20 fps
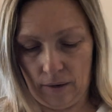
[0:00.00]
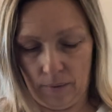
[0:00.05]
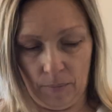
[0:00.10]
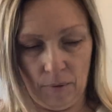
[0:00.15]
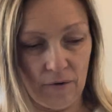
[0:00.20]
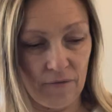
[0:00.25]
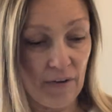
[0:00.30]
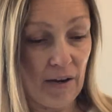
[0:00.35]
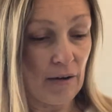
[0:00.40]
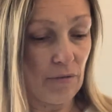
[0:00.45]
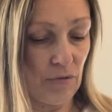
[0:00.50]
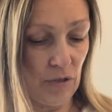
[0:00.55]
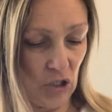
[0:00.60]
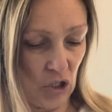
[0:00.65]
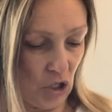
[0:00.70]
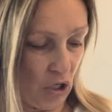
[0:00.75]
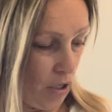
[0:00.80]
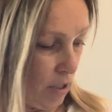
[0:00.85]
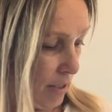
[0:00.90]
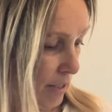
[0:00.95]
favourite
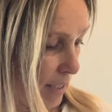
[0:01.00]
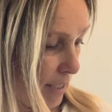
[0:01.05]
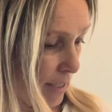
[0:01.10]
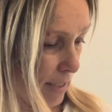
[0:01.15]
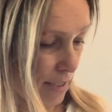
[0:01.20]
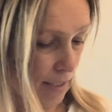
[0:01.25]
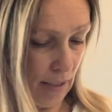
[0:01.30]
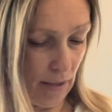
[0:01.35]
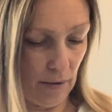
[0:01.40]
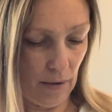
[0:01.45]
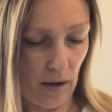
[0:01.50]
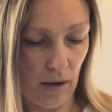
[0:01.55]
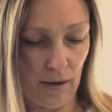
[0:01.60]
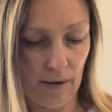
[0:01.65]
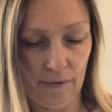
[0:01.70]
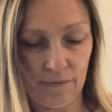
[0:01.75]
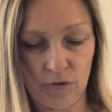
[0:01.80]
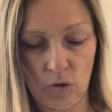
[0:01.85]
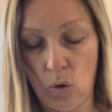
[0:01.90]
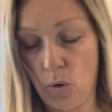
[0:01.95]
jerseys. I
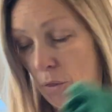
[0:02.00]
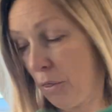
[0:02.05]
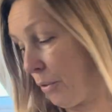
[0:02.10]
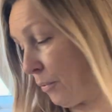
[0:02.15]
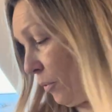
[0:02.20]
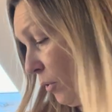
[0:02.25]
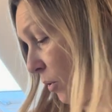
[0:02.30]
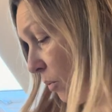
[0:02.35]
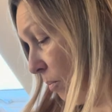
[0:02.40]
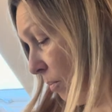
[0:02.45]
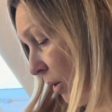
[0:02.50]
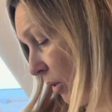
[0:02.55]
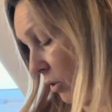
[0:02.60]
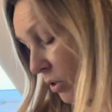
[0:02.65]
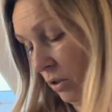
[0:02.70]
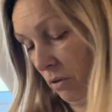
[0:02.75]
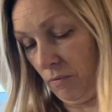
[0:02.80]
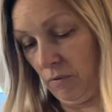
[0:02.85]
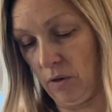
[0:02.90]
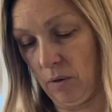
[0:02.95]
have got through
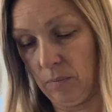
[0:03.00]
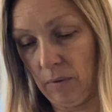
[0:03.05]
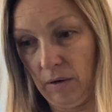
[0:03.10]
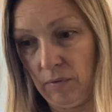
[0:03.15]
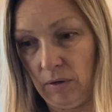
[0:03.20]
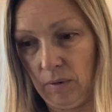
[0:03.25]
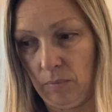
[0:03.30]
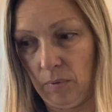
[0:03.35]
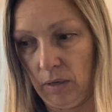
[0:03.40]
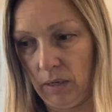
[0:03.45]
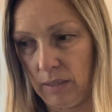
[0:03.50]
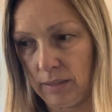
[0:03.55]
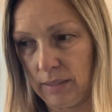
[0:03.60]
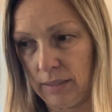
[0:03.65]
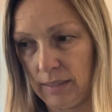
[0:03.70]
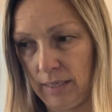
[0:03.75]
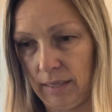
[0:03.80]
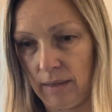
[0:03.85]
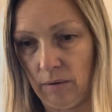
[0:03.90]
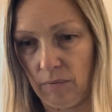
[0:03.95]
most of them. They're in, as I
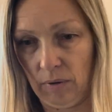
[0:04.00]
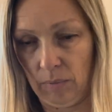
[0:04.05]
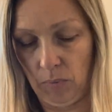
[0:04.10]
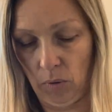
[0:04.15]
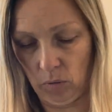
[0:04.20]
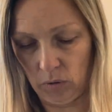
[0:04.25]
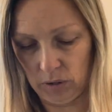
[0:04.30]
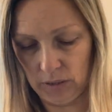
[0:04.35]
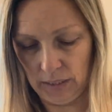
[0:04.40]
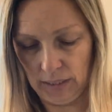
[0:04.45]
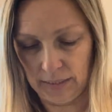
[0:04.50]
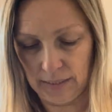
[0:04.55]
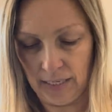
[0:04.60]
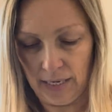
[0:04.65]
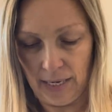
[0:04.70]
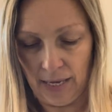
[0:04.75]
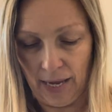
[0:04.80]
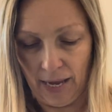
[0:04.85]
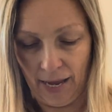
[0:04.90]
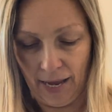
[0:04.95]
say, they're in boxes.
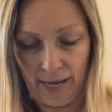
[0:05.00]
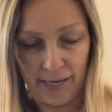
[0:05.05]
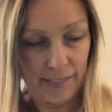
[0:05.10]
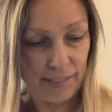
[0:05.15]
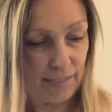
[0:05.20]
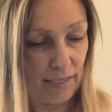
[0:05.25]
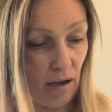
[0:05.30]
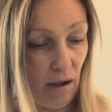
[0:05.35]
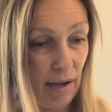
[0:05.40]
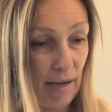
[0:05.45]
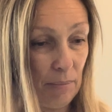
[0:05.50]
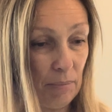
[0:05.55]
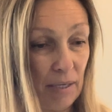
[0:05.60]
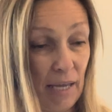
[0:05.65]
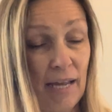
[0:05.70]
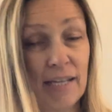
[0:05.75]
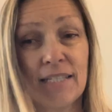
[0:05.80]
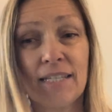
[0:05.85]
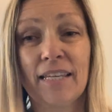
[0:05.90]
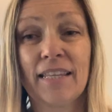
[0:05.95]
And I am
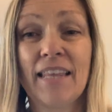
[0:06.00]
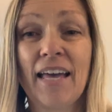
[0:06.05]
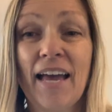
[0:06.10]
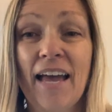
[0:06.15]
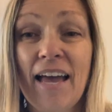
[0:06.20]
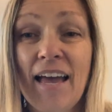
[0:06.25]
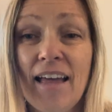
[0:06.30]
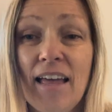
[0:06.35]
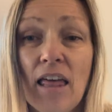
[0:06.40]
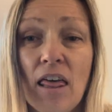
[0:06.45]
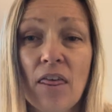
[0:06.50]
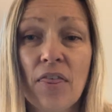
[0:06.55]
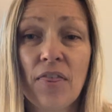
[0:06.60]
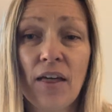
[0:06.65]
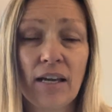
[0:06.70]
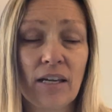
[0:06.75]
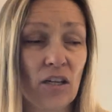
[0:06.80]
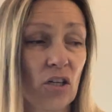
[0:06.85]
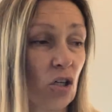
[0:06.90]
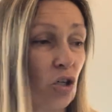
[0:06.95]
getting there.
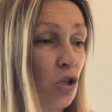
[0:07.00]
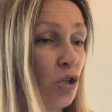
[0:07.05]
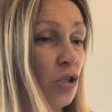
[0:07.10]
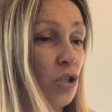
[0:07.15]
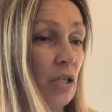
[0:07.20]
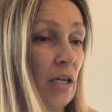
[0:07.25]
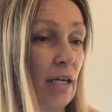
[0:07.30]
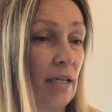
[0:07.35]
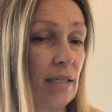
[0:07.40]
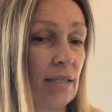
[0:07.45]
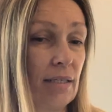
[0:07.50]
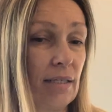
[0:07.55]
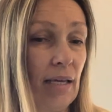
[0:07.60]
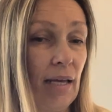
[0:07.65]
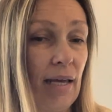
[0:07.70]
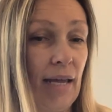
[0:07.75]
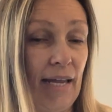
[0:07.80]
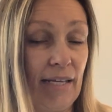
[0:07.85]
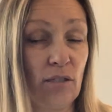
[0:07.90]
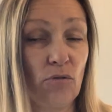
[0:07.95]
Thank goodness.
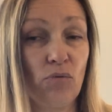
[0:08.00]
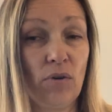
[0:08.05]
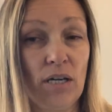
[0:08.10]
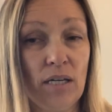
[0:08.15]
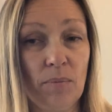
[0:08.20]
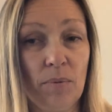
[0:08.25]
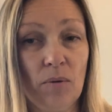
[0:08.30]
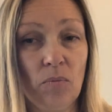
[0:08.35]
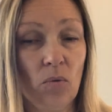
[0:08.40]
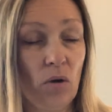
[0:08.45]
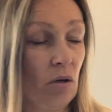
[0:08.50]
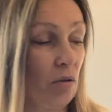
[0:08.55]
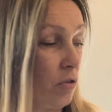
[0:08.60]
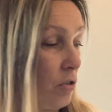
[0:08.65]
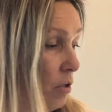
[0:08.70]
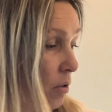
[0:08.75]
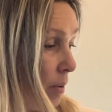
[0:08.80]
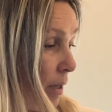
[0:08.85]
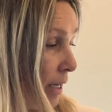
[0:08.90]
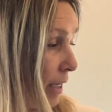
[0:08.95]
It's really been worth
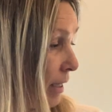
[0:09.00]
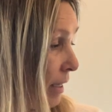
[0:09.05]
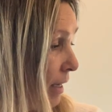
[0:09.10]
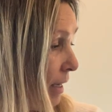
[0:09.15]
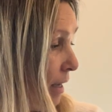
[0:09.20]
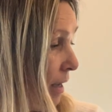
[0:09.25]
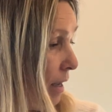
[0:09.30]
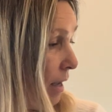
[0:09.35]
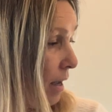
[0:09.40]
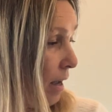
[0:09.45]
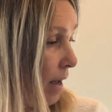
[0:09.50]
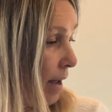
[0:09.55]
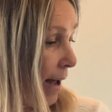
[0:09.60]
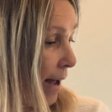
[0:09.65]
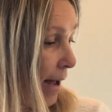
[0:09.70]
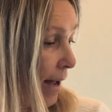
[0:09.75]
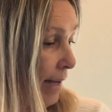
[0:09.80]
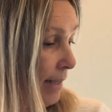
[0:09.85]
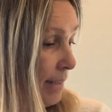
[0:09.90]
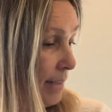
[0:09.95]
doing.
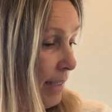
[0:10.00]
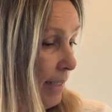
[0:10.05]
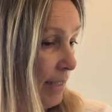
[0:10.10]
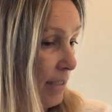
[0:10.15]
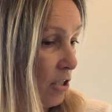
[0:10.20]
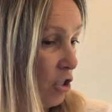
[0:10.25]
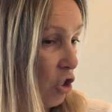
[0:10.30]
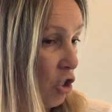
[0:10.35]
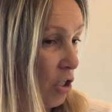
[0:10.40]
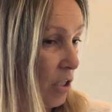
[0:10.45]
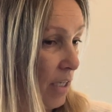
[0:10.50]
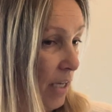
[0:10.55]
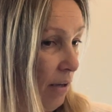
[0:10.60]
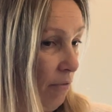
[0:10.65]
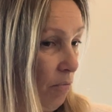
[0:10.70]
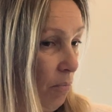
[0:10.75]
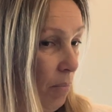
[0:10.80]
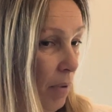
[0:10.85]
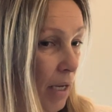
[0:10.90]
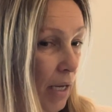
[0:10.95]
And it's just
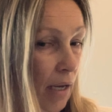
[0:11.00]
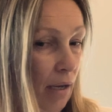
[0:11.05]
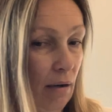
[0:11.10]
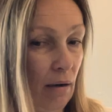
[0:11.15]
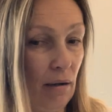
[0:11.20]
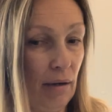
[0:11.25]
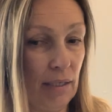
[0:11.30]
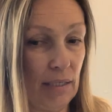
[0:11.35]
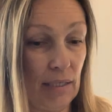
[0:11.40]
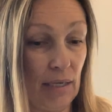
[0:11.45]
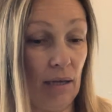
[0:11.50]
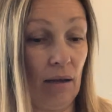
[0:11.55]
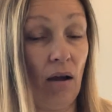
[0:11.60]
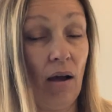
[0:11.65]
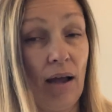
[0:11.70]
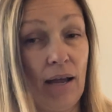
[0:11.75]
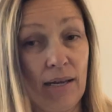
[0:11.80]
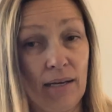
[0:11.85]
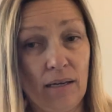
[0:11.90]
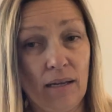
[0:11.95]
given me an idea
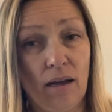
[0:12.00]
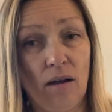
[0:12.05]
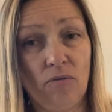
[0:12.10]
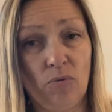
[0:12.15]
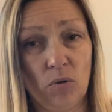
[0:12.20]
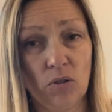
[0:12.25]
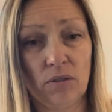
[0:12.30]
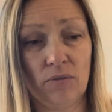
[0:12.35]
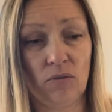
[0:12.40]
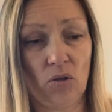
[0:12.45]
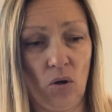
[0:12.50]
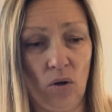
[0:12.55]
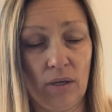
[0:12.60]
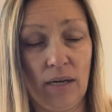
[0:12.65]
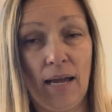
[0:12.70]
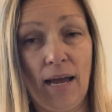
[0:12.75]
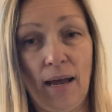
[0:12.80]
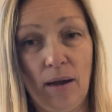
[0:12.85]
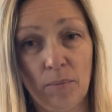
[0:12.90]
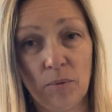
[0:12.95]
of what I've got and
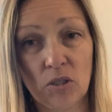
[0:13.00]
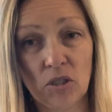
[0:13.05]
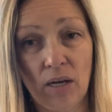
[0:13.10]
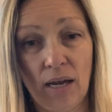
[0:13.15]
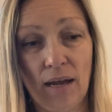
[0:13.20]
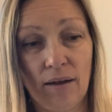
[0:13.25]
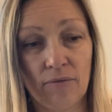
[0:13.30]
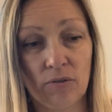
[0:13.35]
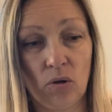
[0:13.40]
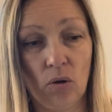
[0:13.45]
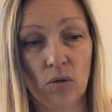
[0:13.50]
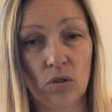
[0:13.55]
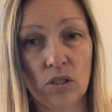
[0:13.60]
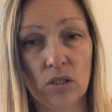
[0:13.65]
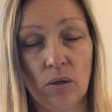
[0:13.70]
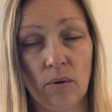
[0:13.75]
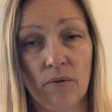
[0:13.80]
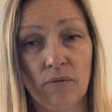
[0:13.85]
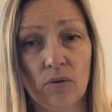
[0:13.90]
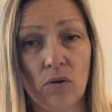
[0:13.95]
how much I have got.
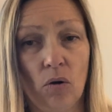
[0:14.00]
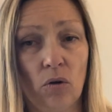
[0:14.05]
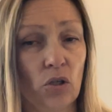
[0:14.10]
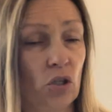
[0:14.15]
So I've got a